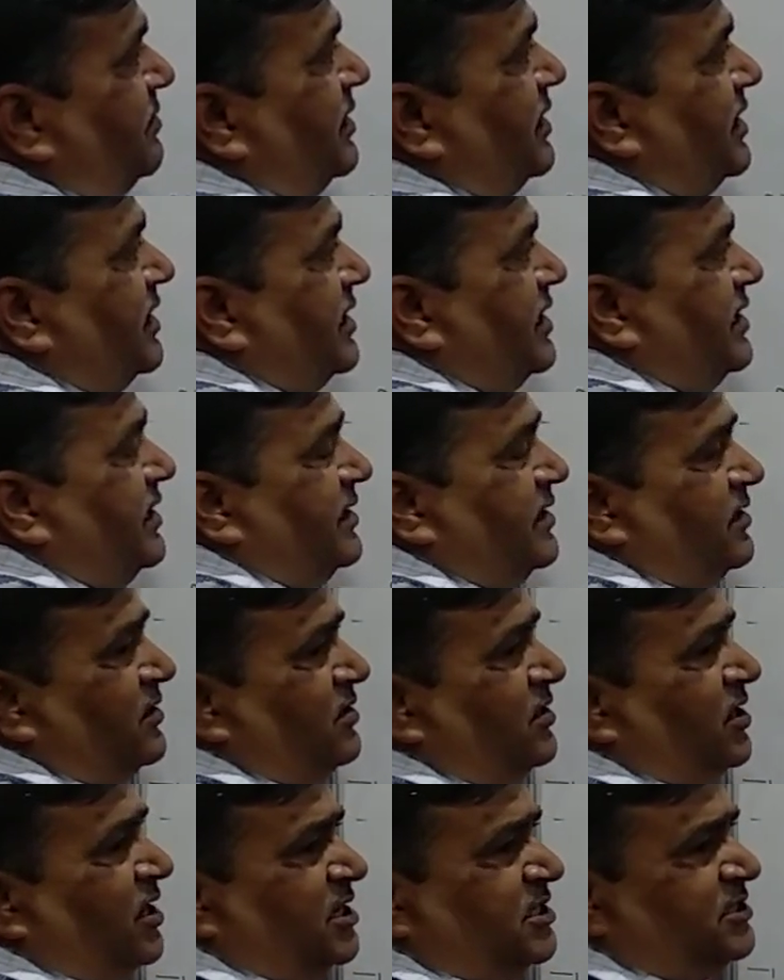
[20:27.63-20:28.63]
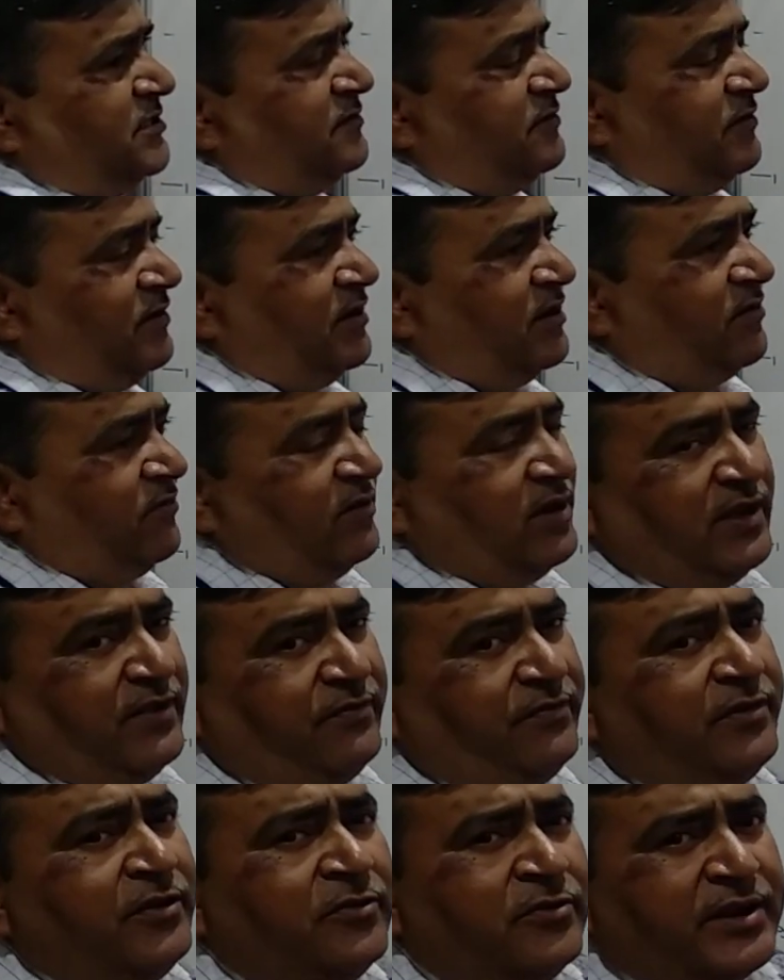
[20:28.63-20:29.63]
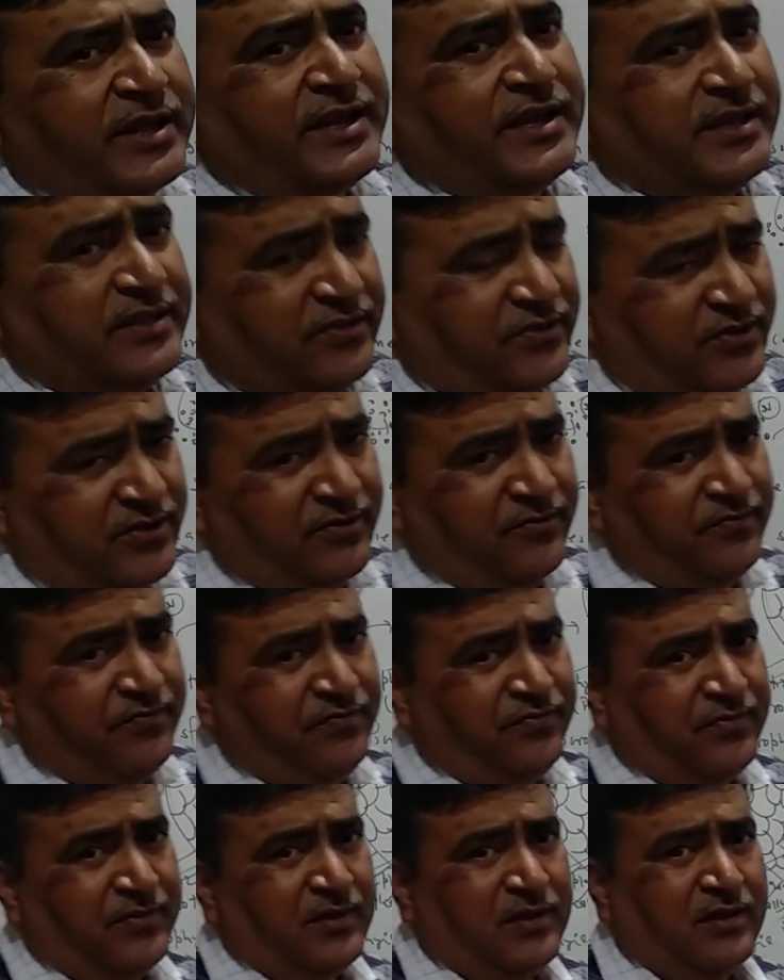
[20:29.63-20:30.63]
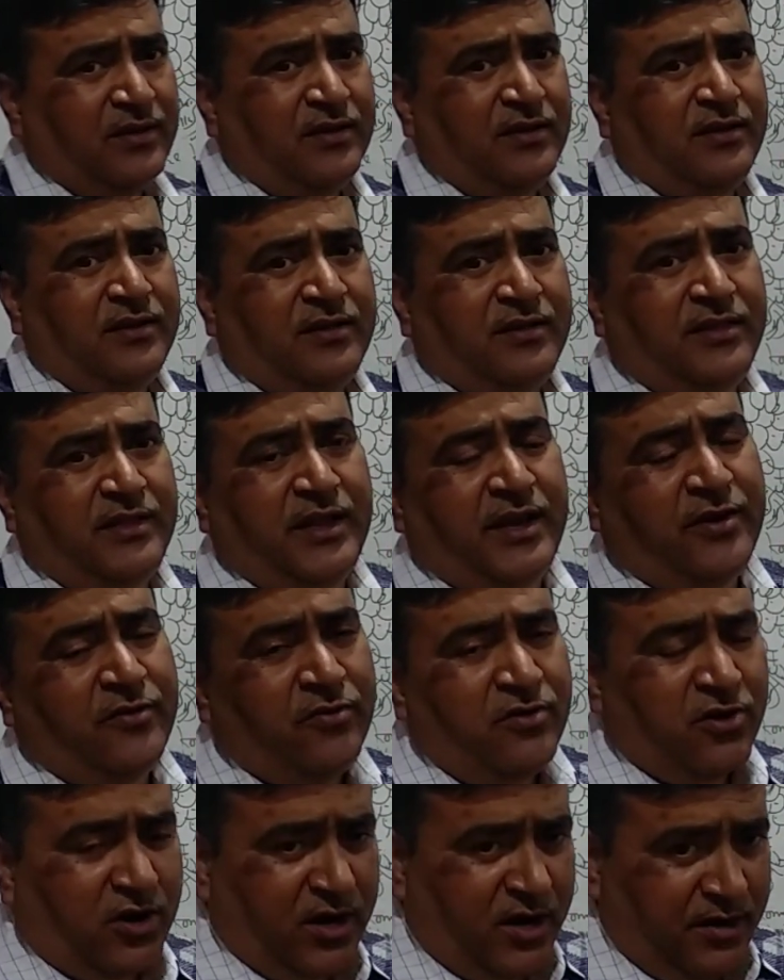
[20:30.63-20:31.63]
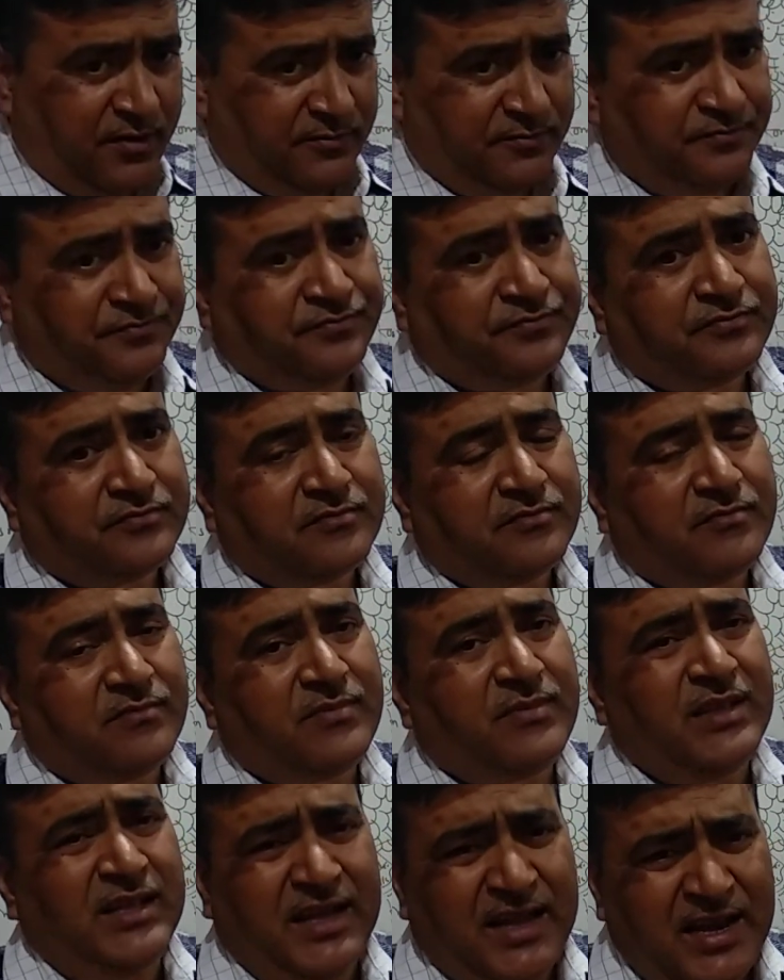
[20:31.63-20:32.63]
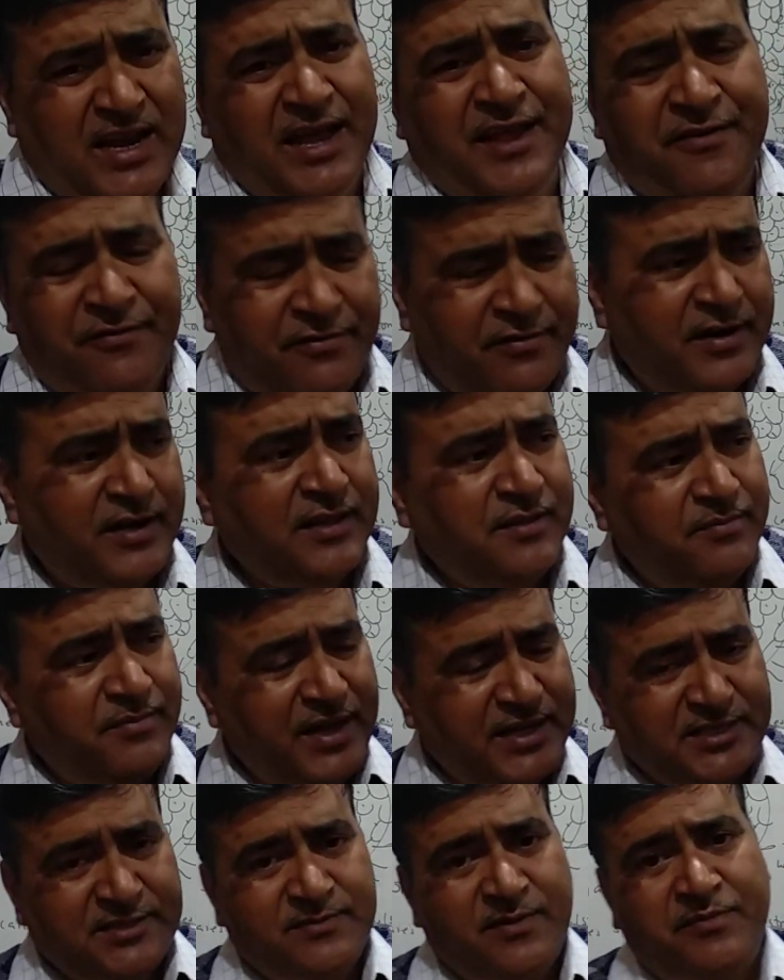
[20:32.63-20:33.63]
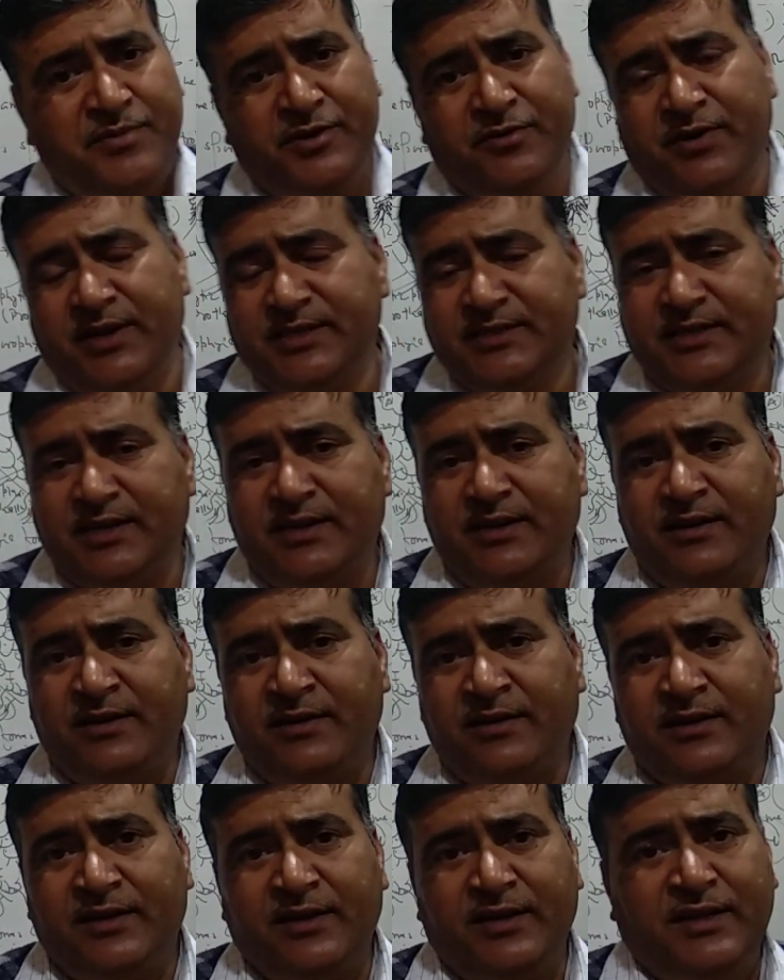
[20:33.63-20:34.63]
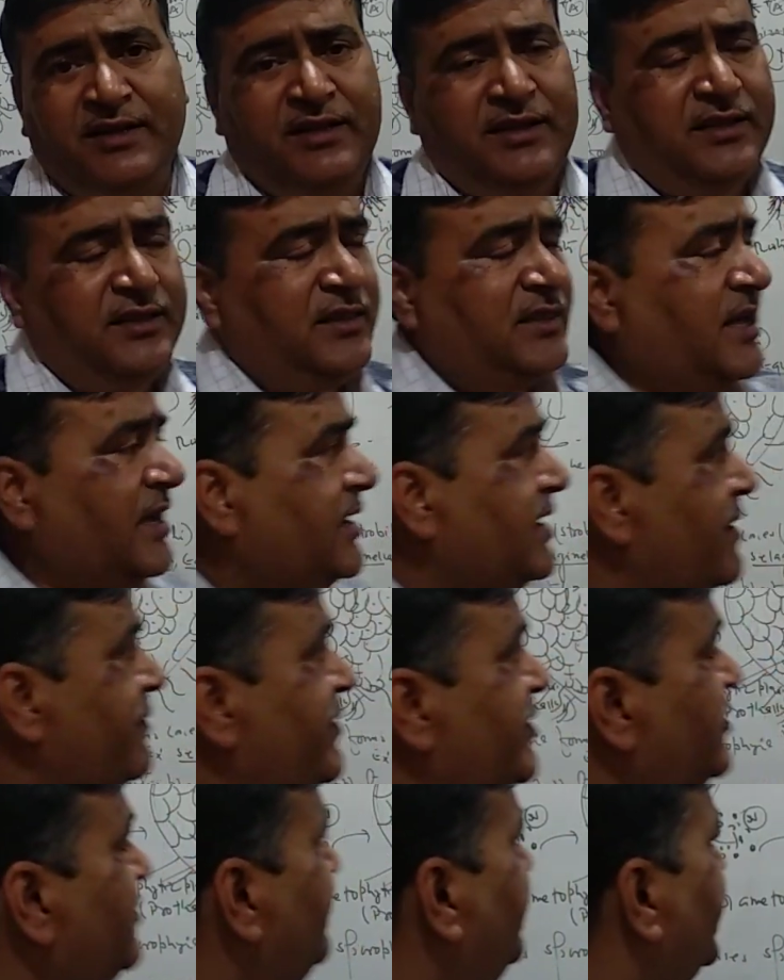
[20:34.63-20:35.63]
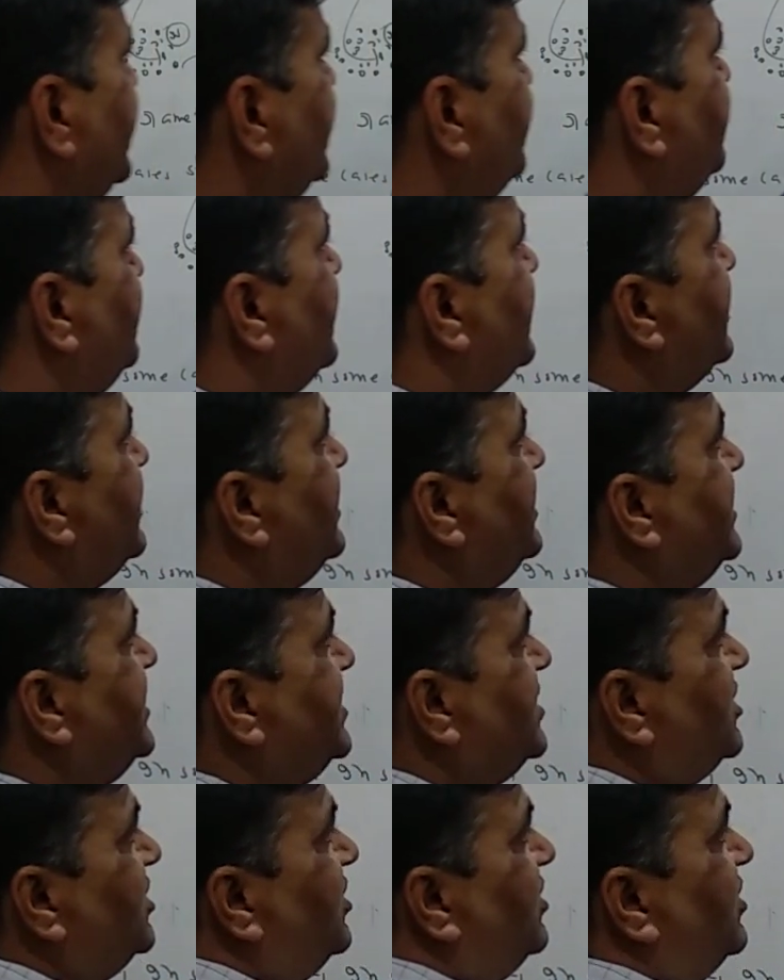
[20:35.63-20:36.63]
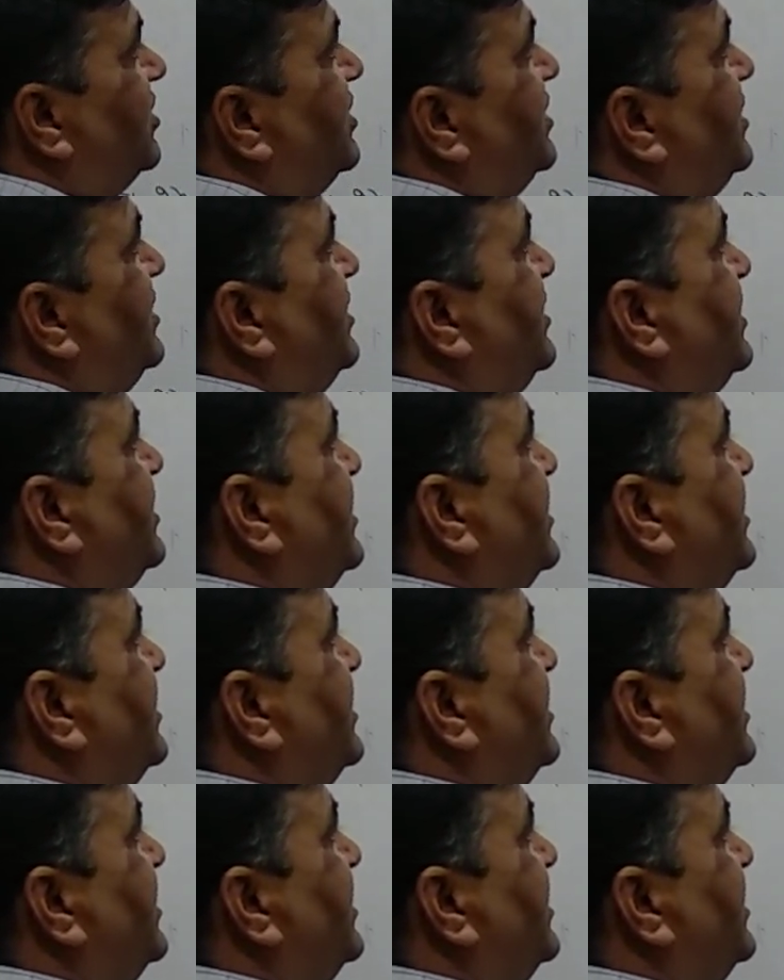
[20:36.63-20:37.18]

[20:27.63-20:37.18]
plant lasts for only few days. They do not alive for the maximum duration. The gametophytic plant later on,